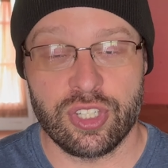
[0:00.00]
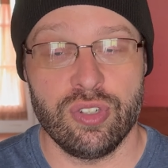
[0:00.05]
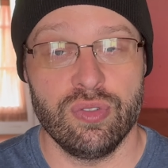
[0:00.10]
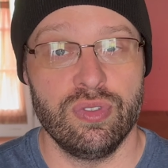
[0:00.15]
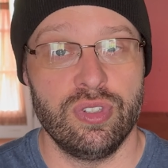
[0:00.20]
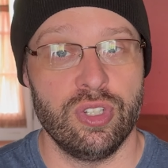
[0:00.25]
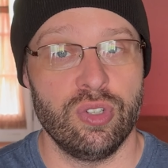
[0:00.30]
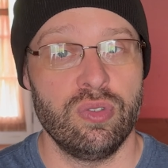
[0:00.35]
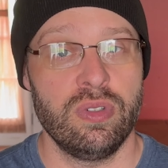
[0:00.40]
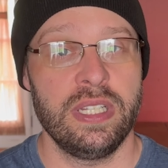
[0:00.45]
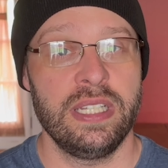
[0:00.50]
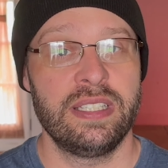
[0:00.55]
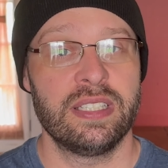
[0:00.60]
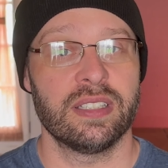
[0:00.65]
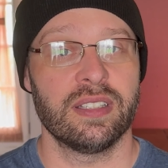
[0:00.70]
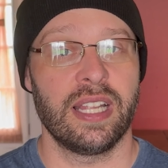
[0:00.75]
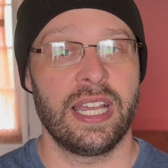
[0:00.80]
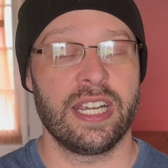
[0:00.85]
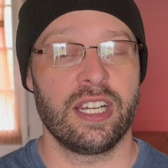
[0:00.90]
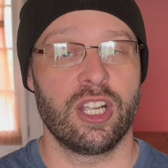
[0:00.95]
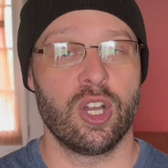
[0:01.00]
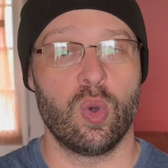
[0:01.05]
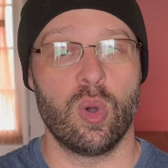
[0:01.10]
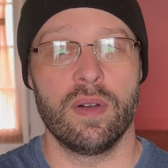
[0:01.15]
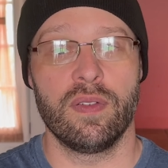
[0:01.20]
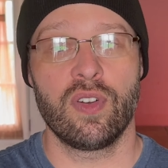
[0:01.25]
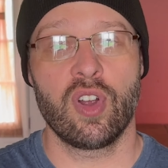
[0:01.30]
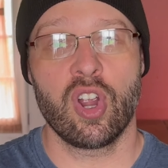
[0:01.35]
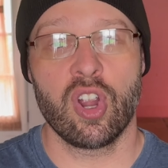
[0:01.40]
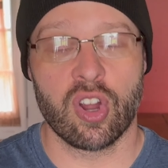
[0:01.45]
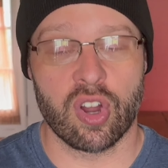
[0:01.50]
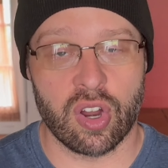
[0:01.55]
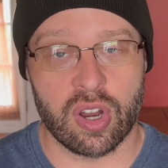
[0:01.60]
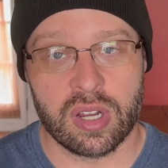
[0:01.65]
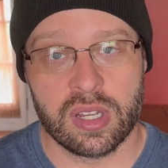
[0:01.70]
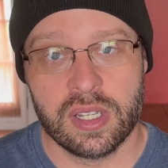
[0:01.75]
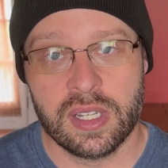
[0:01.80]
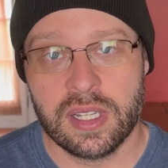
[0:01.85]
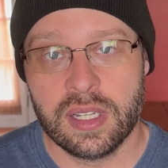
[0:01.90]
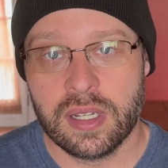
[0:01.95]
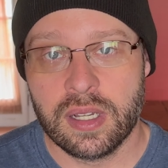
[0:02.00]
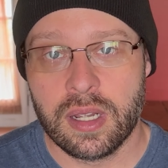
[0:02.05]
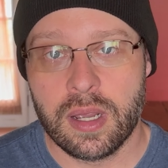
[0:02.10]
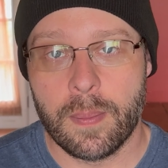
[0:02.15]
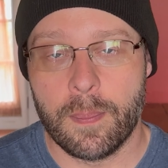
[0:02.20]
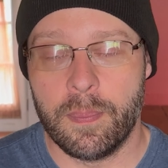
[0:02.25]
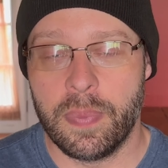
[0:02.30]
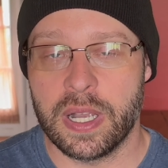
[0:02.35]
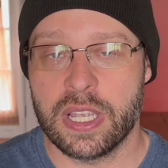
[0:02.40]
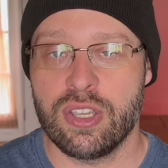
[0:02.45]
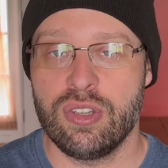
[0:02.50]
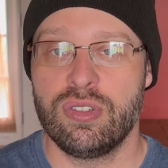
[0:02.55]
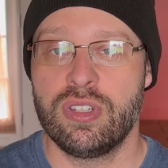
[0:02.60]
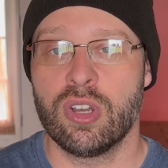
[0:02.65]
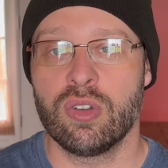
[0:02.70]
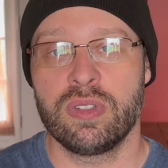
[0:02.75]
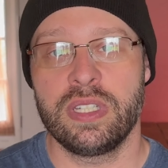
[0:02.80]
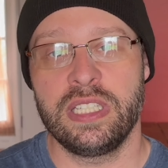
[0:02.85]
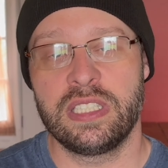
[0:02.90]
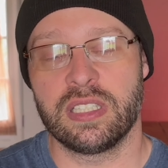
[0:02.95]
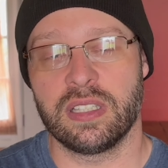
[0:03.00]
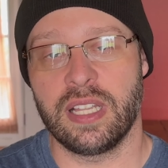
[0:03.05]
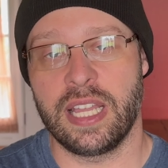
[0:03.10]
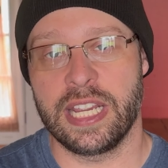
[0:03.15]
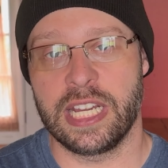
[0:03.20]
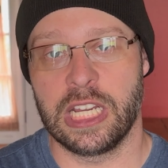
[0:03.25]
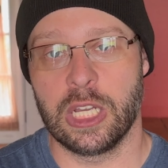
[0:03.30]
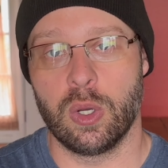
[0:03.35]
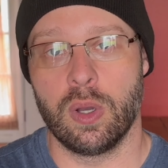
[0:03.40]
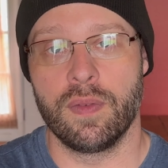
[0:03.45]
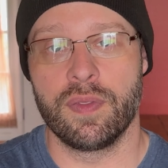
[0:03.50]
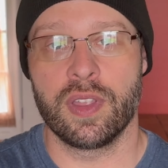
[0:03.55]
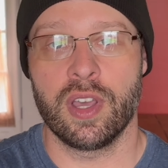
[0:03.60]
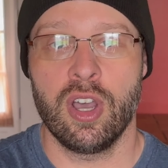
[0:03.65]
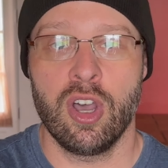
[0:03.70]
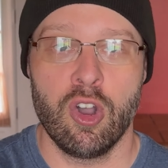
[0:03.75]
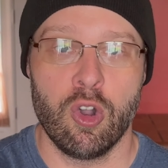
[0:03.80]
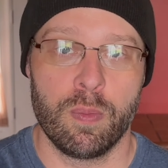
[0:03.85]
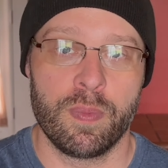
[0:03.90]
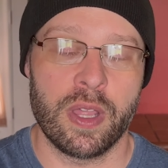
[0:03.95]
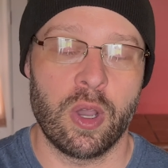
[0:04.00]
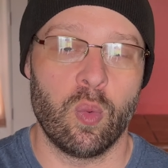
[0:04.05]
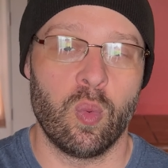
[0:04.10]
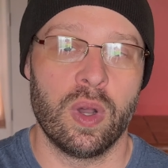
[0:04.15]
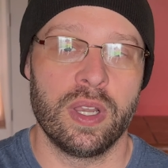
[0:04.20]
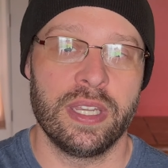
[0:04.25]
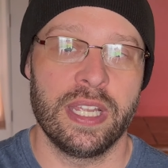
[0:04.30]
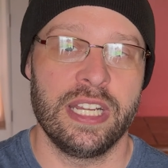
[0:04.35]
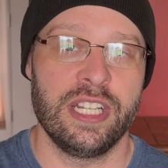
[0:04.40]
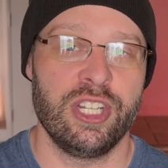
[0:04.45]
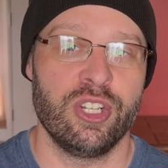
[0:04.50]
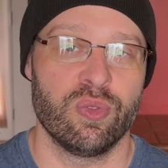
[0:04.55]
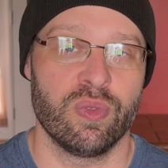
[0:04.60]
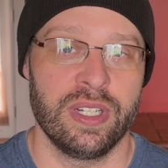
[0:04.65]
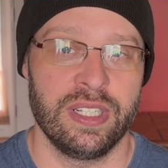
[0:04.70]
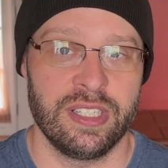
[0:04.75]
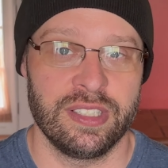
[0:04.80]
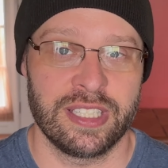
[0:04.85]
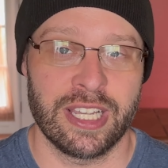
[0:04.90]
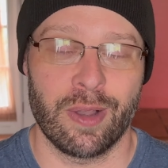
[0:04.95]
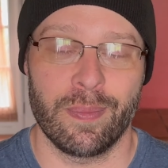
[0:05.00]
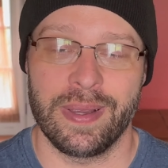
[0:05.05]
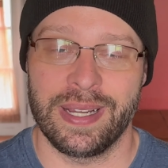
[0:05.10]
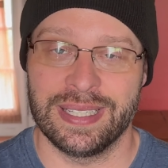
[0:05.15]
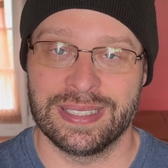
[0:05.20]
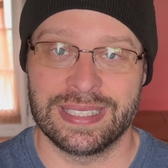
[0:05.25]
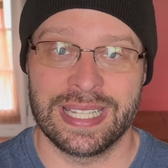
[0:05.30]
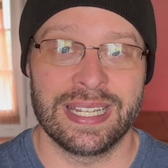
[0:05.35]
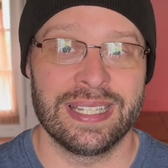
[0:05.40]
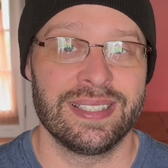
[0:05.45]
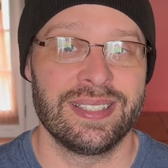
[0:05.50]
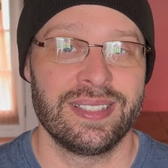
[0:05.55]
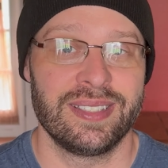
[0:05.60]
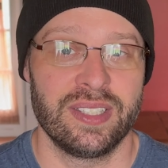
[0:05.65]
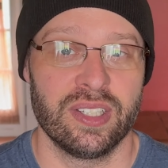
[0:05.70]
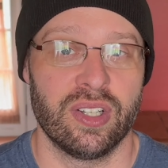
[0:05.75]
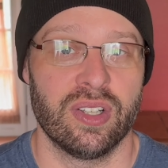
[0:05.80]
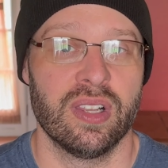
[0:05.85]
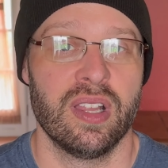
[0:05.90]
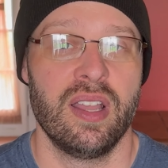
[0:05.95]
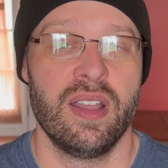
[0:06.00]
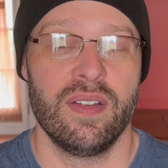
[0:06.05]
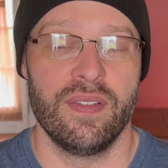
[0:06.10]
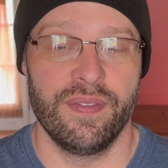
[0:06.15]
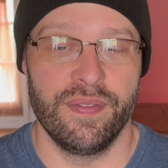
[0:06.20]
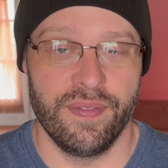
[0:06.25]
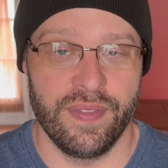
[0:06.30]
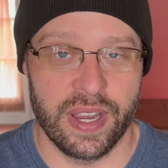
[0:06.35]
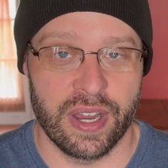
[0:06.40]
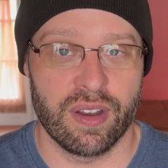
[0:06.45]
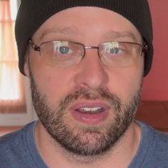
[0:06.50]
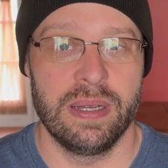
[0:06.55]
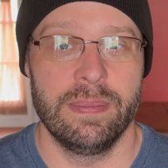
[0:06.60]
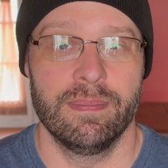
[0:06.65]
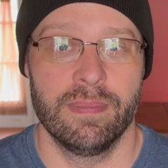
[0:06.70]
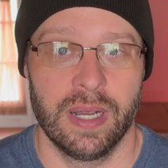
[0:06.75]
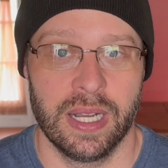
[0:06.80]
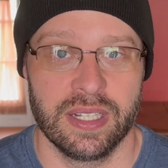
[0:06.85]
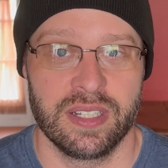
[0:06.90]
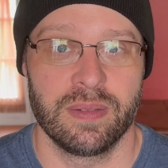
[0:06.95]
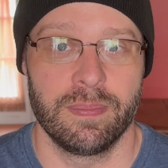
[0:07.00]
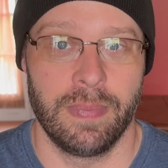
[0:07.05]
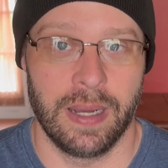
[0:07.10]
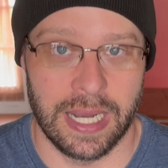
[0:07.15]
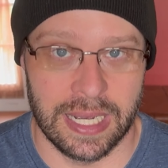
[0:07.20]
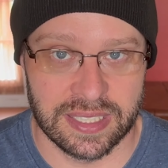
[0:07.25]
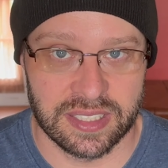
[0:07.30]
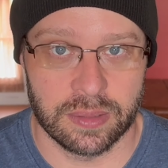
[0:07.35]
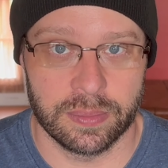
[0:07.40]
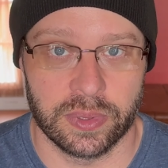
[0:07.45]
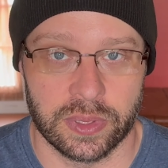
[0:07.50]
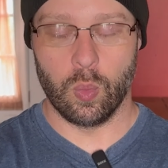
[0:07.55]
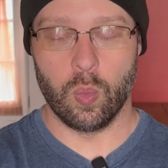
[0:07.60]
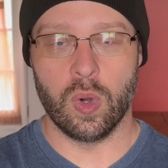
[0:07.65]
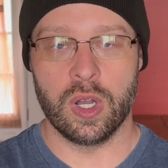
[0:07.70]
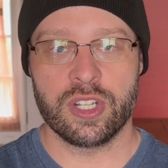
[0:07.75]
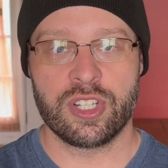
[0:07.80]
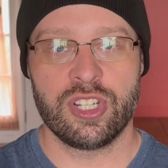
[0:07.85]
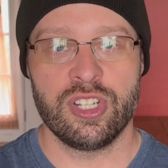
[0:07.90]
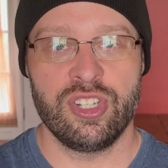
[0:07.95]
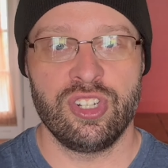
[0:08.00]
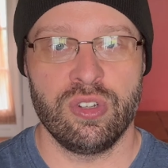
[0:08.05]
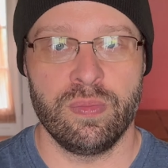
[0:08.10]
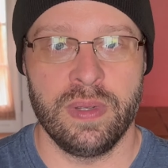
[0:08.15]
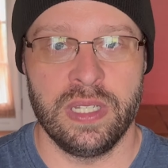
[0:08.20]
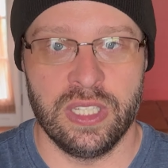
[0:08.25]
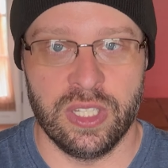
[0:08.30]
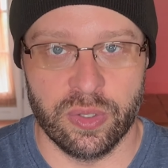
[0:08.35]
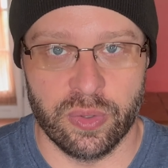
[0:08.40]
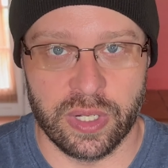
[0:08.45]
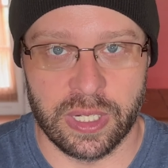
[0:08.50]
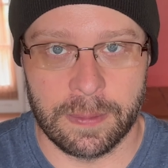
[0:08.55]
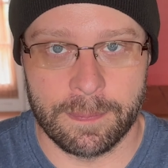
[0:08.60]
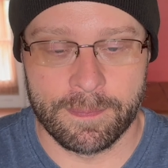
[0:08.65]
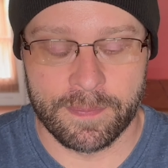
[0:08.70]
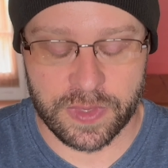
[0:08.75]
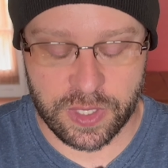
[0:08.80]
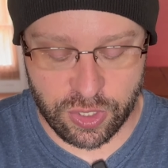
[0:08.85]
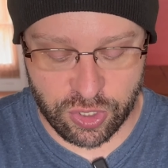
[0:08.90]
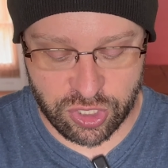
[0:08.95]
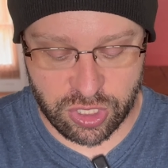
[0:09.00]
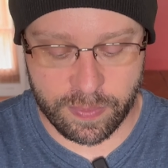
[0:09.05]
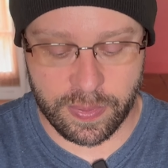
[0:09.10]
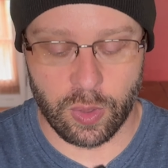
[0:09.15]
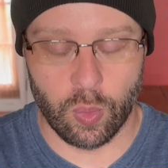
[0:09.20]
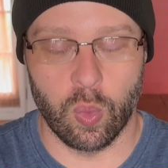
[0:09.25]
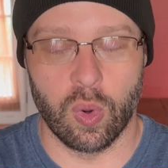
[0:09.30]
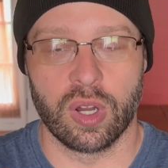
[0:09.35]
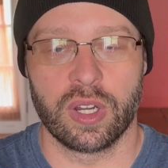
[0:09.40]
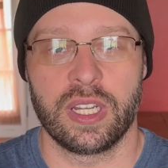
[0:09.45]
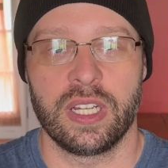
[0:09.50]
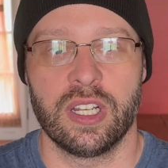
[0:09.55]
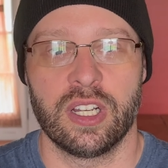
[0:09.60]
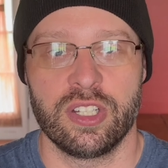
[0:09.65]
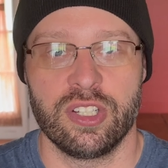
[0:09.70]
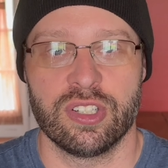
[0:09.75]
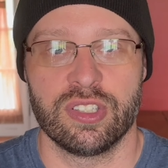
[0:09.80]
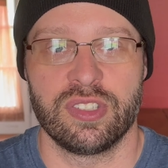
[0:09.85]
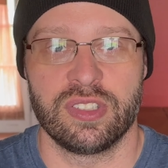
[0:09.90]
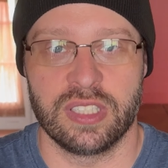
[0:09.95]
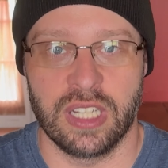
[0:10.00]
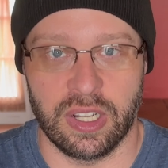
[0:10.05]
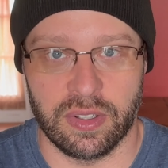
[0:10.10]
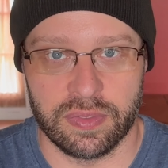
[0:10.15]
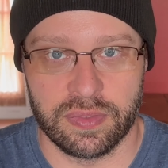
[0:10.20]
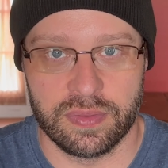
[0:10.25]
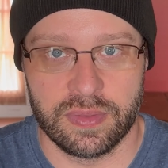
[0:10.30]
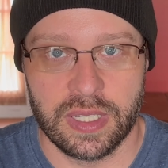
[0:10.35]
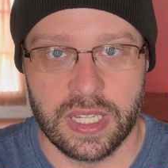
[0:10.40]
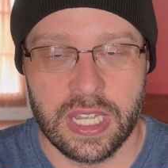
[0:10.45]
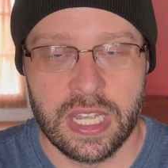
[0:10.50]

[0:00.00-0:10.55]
You do need to let go of her, but you don't need to let go of the hope that one day she reaches out because that is still very much possible. What should you be doing? You should be working on yourself.